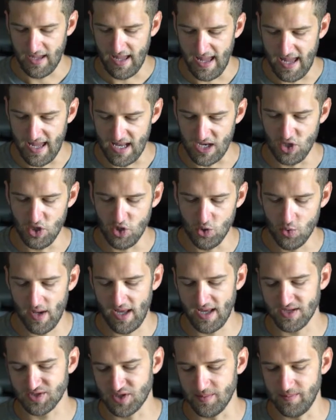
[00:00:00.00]
And you
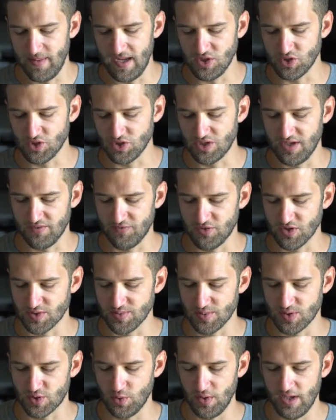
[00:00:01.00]
asked the major difference
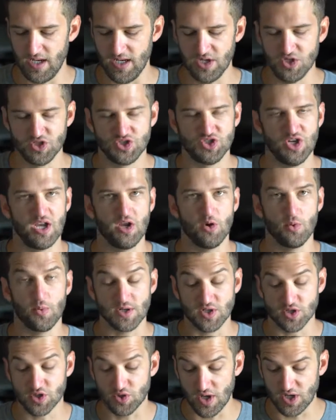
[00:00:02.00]
between Django
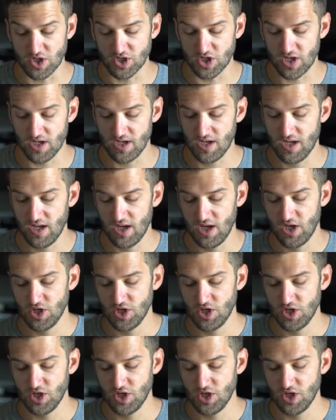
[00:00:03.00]
registration